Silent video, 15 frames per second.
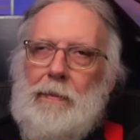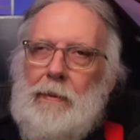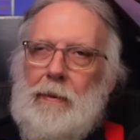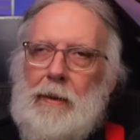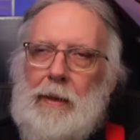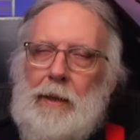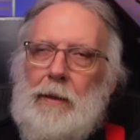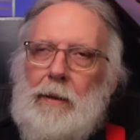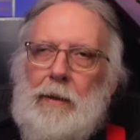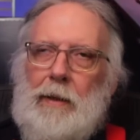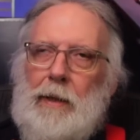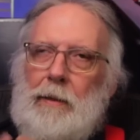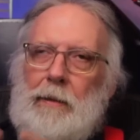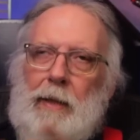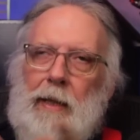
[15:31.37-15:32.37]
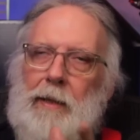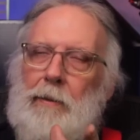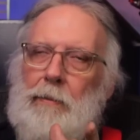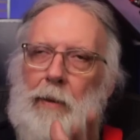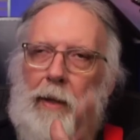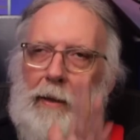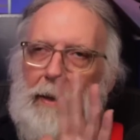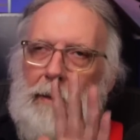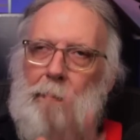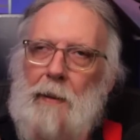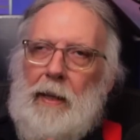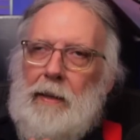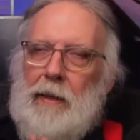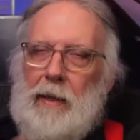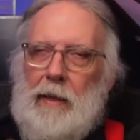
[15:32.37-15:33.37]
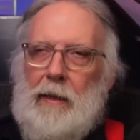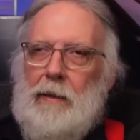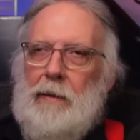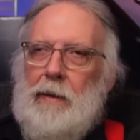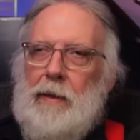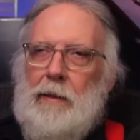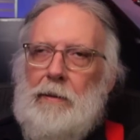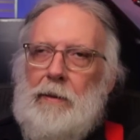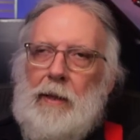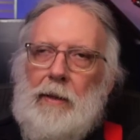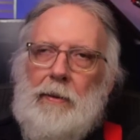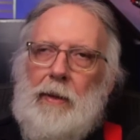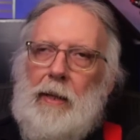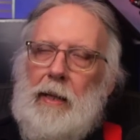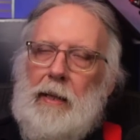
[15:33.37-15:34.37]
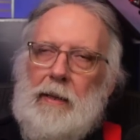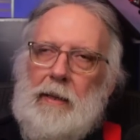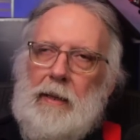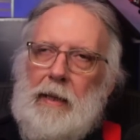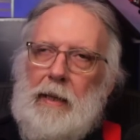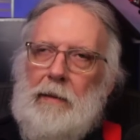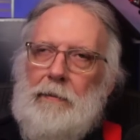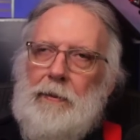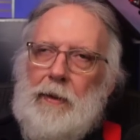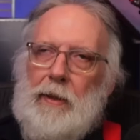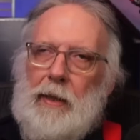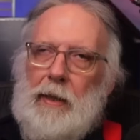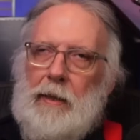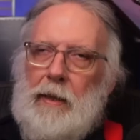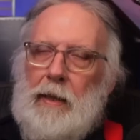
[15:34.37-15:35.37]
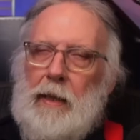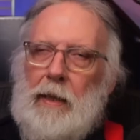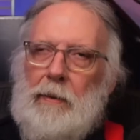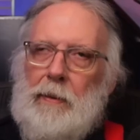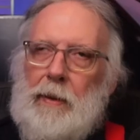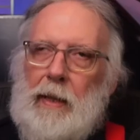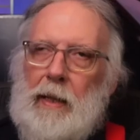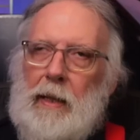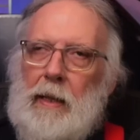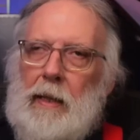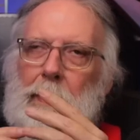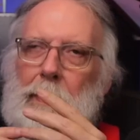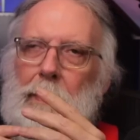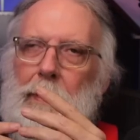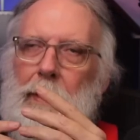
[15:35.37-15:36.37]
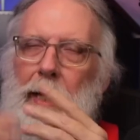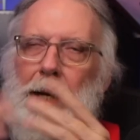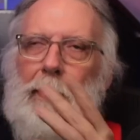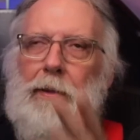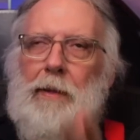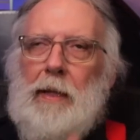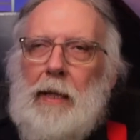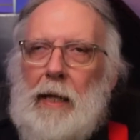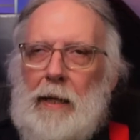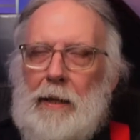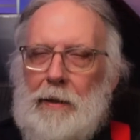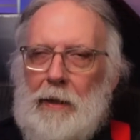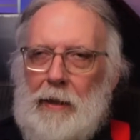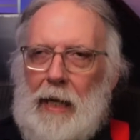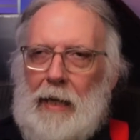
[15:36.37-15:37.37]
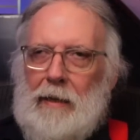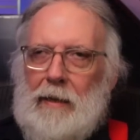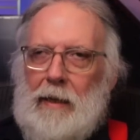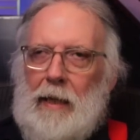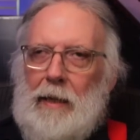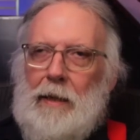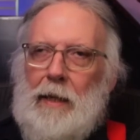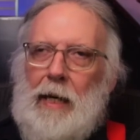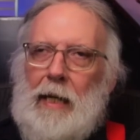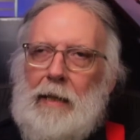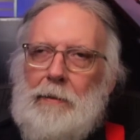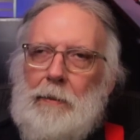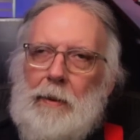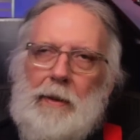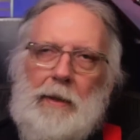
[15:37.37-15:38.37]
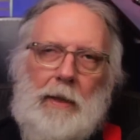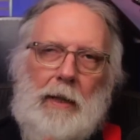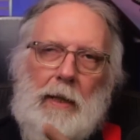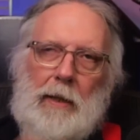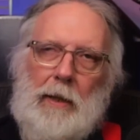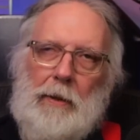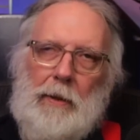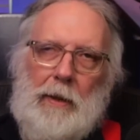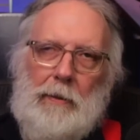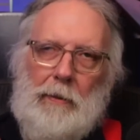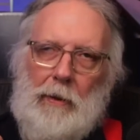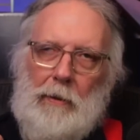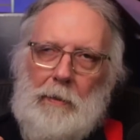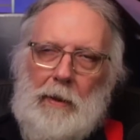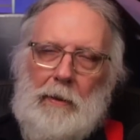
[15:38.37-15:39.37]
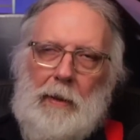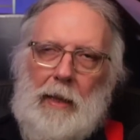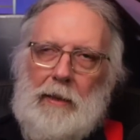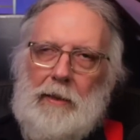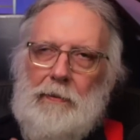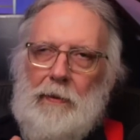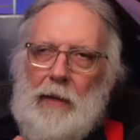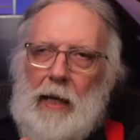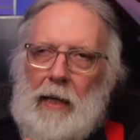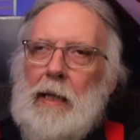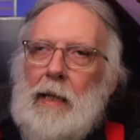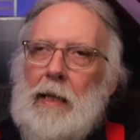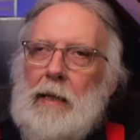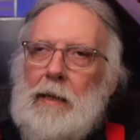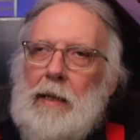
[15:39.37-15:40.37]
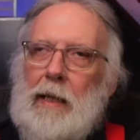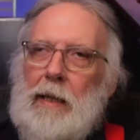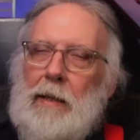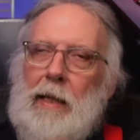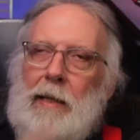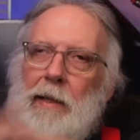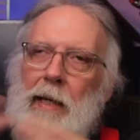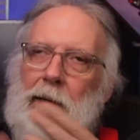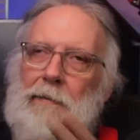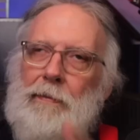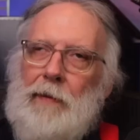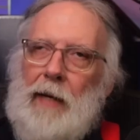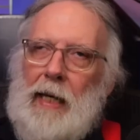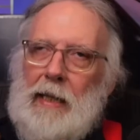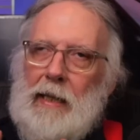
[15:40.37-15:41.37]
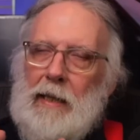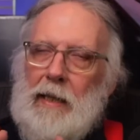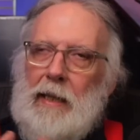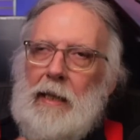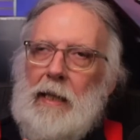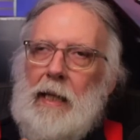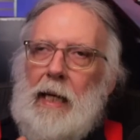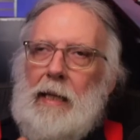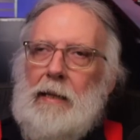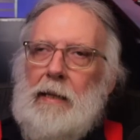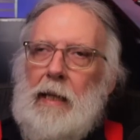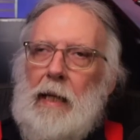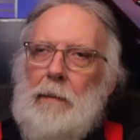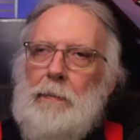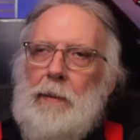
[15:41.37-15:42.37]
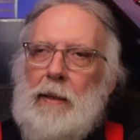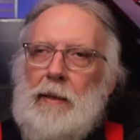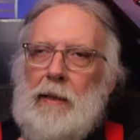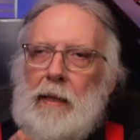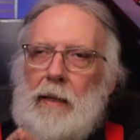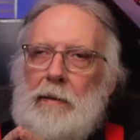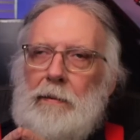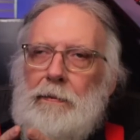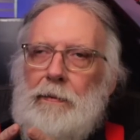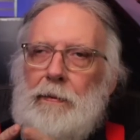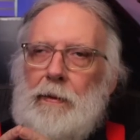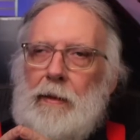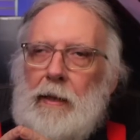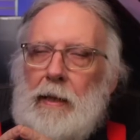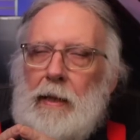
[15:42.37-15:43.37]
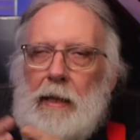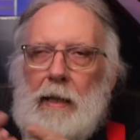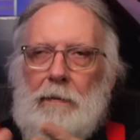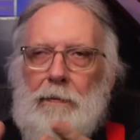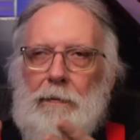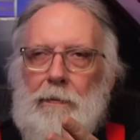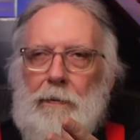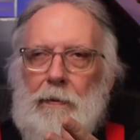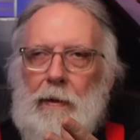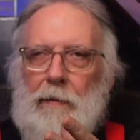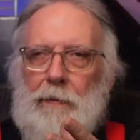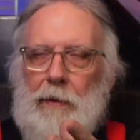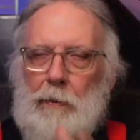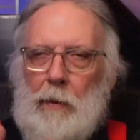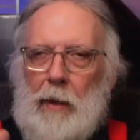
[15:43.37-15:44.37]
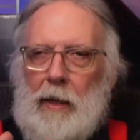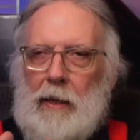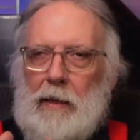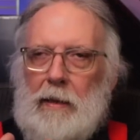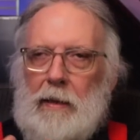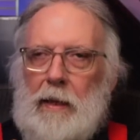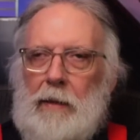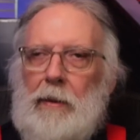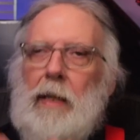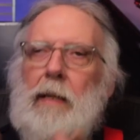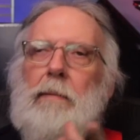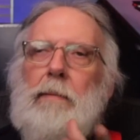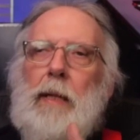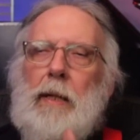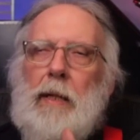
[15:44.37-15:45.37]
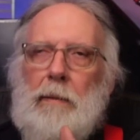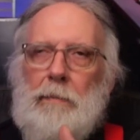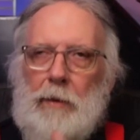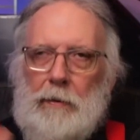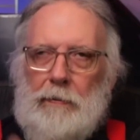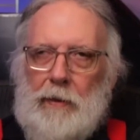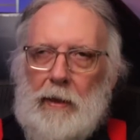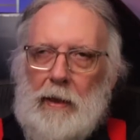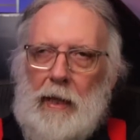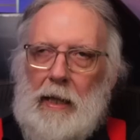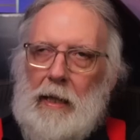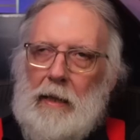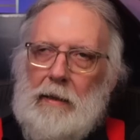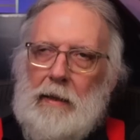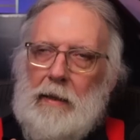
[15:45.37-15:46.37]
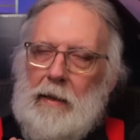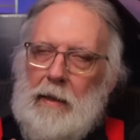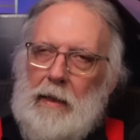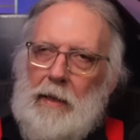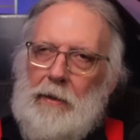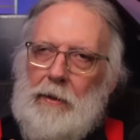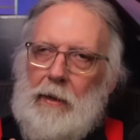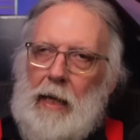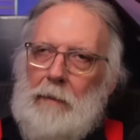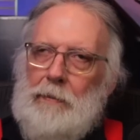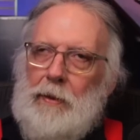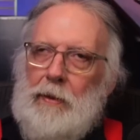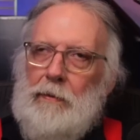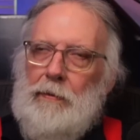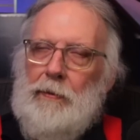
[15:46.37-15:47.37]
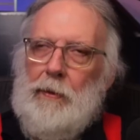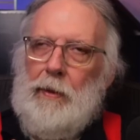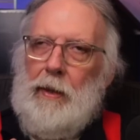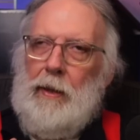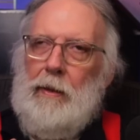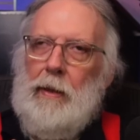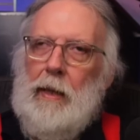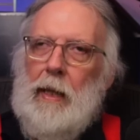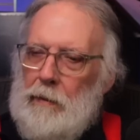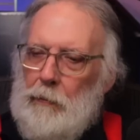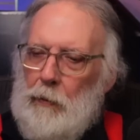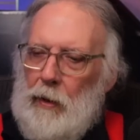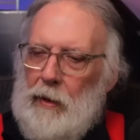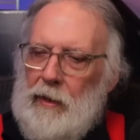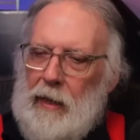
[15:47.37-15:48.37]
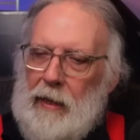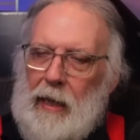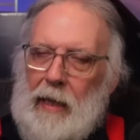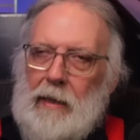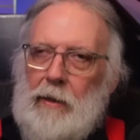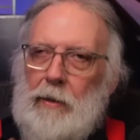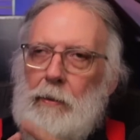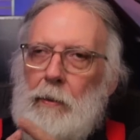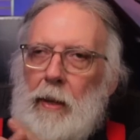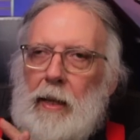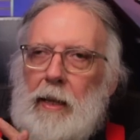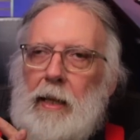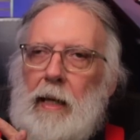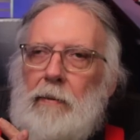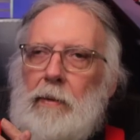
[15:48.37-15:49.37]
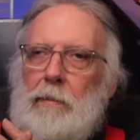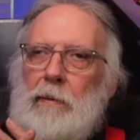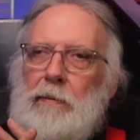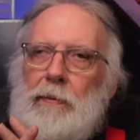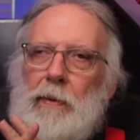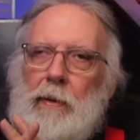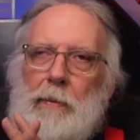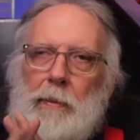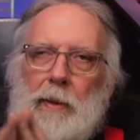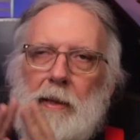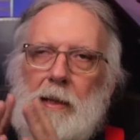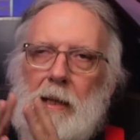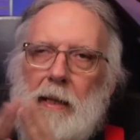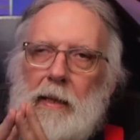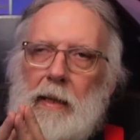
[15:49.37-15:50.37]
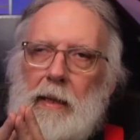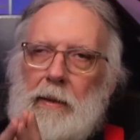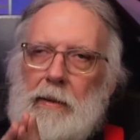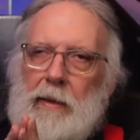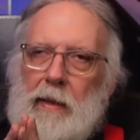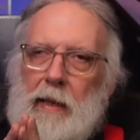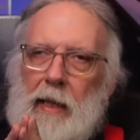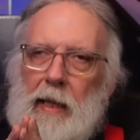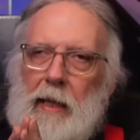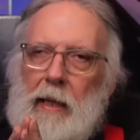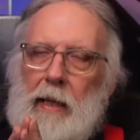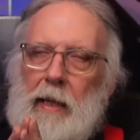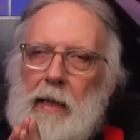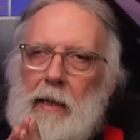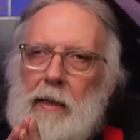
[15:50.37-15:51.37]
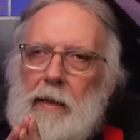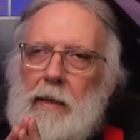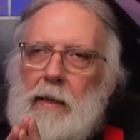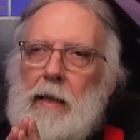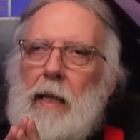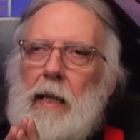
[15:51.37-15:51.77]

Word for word: you need to run the utility and see if you're good to go or not. The next one, you can go to Chrome OS Flex. So, and then finally, the last step is if you want to consider it, you can move to Linux. It's another option for you. One thing I do want to cover before we're done here today is,